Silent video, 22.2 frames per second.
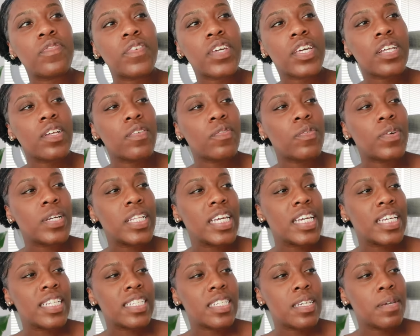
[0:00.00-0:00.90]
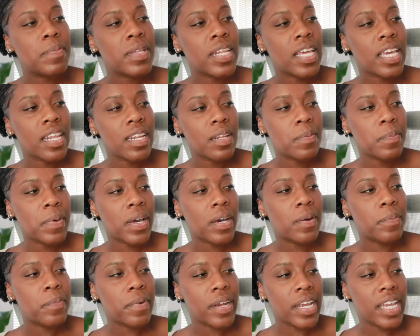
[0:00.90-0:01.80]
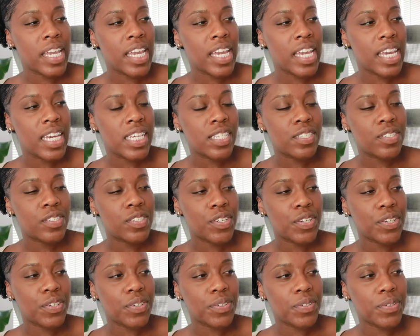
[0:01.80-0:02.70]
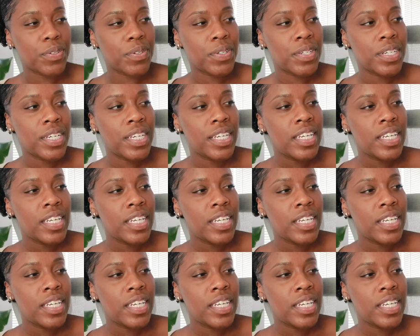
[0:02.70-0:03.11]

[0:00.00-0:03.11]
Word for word: feel really intimidated about breaking into